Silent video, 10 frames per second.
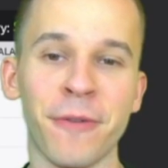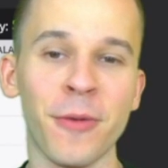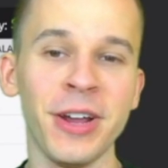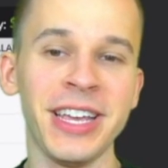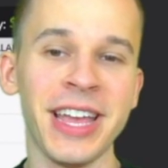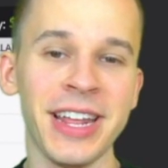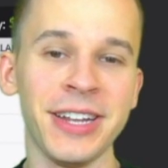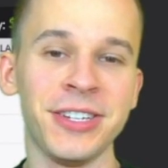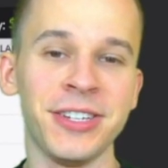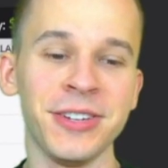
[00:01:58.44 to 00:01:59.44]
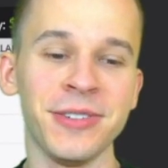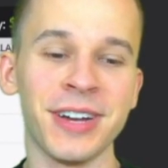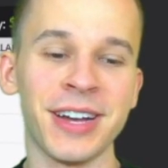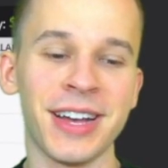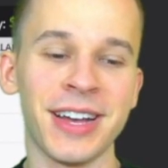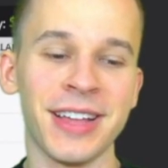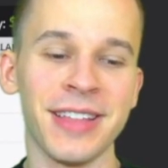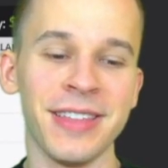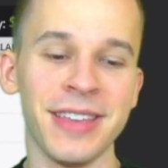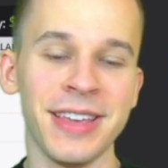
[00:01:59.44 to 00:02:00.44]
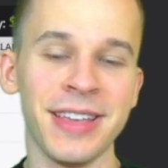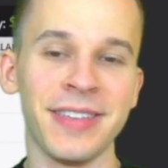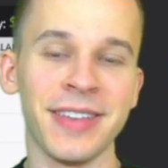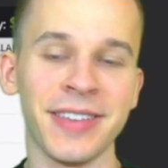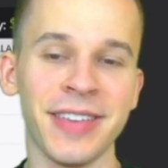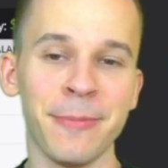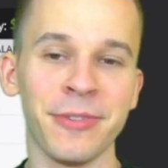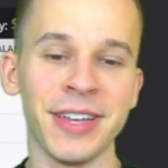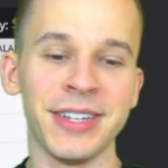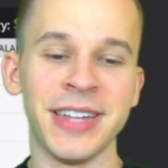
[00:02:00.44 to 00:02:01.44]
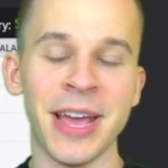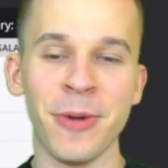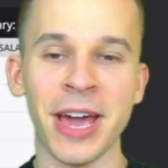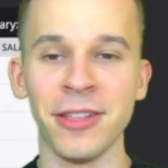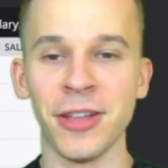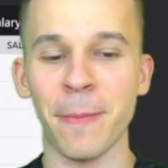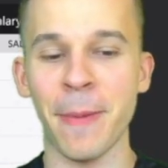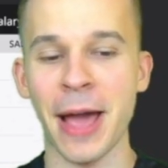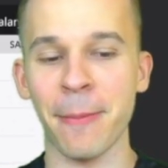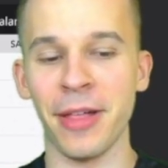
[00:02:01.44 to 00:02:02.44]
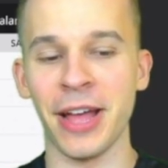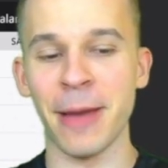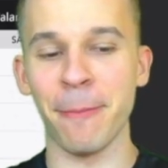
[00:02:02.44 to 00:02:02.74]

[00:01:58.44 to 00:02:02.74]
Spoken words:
we get into the six-game slate today, we got to look back my lineup